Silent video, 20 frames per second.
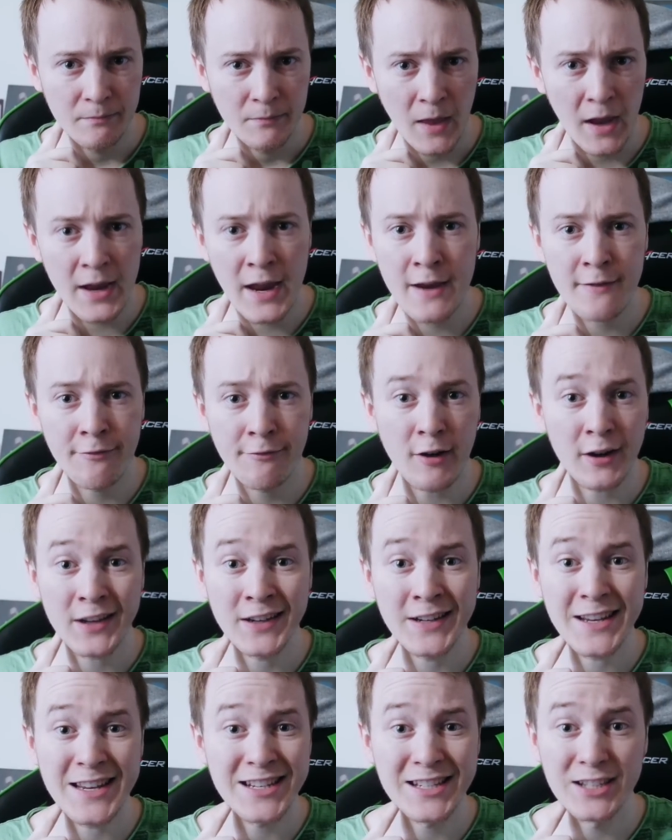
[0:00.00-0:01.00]
I hate
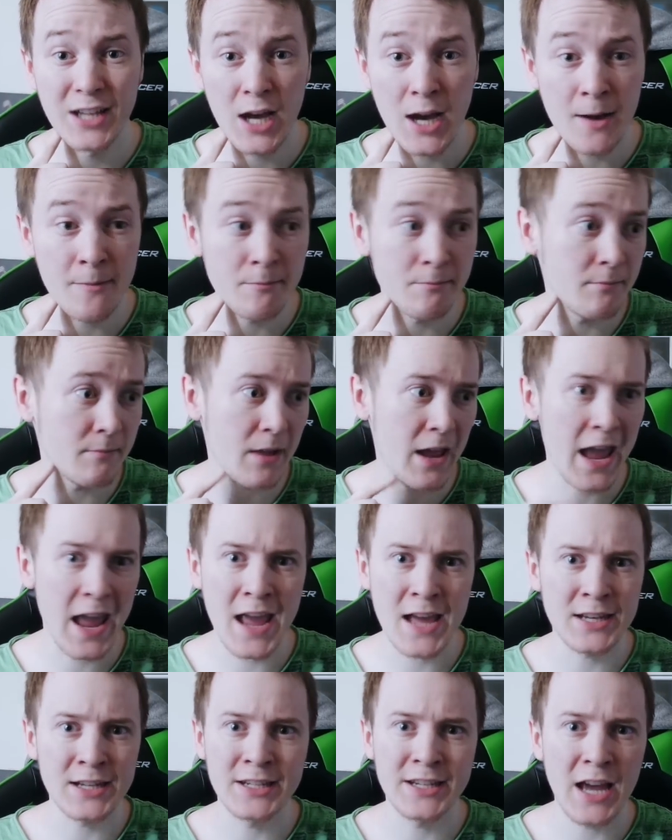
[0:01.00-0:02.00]
fucking Islam,
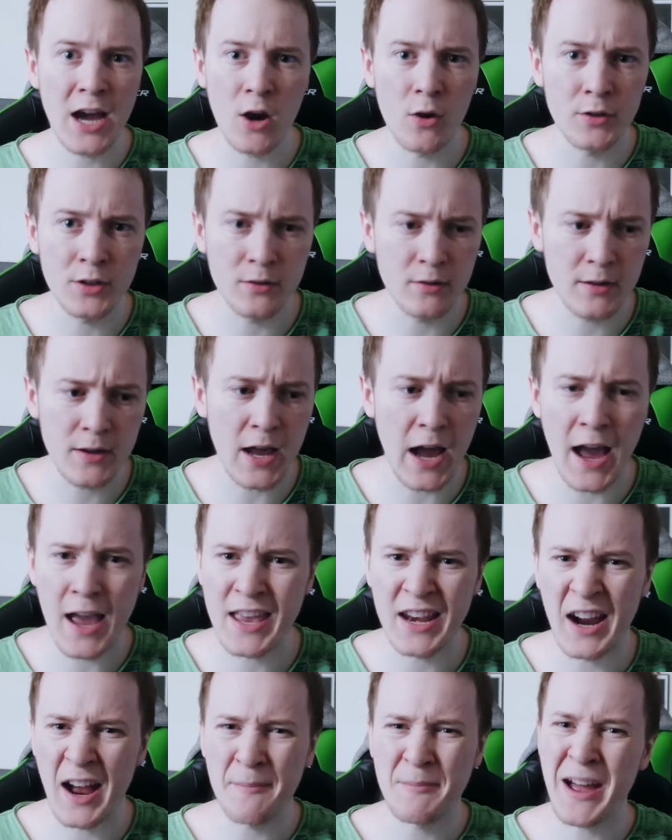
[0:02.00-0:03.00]
hands down.
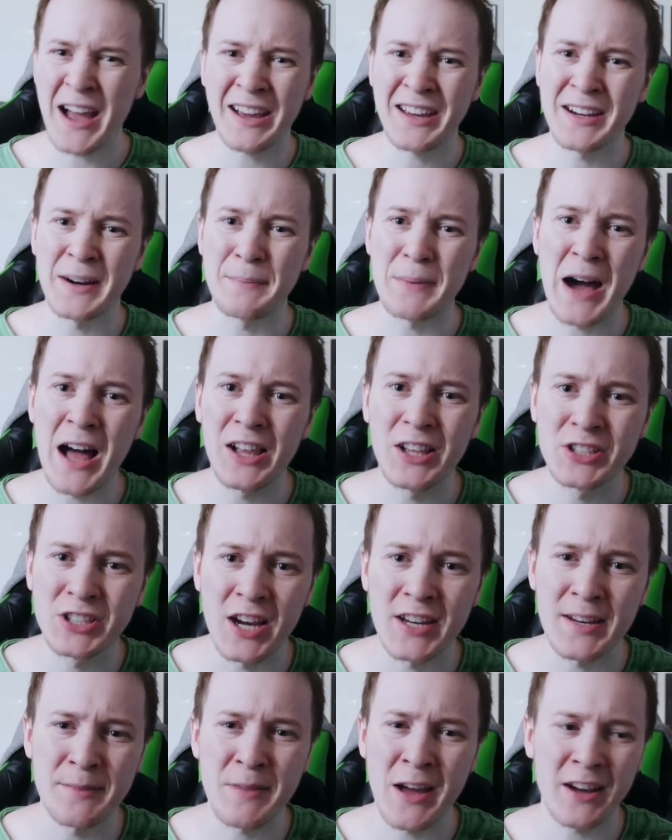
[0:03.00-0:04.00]
You know, I'm not gonna
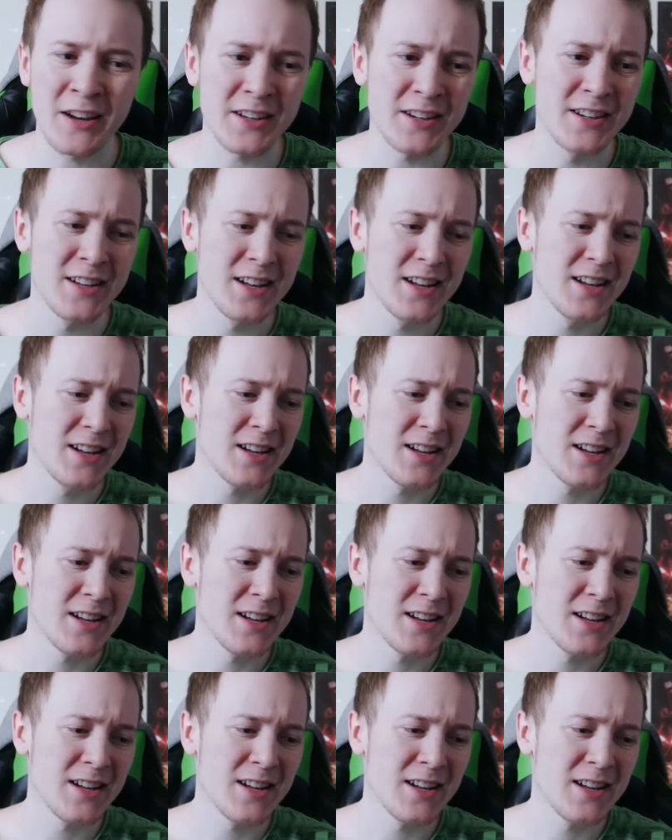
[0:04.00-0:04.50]
apologize. I'm not gonna,